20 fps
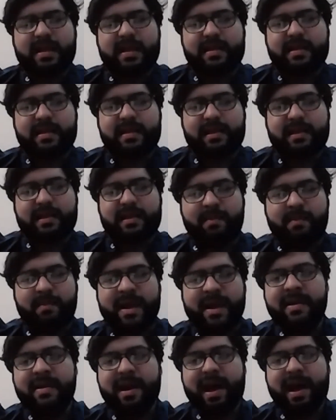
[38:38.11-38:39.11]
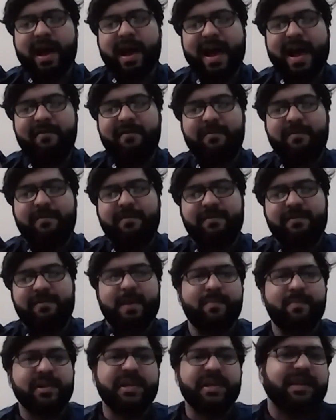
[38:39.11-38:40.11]
men have some
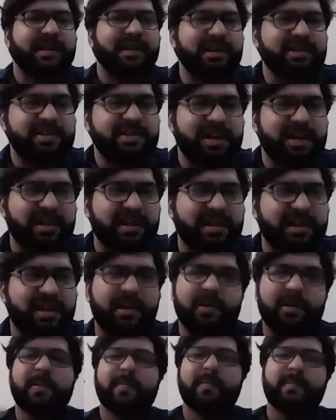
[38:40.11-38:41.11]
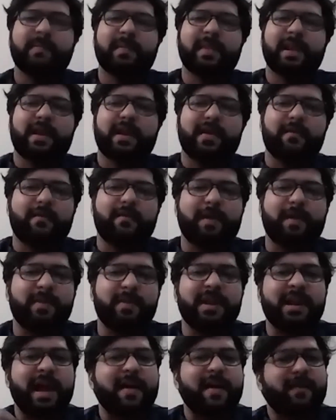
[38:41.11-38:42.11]
projected gender role,
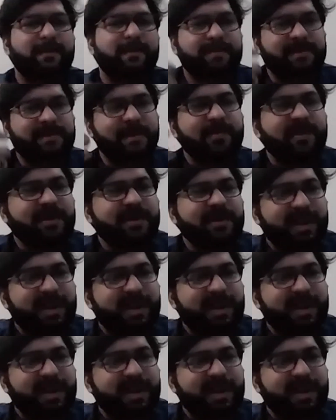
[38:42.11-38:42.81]
women have some projected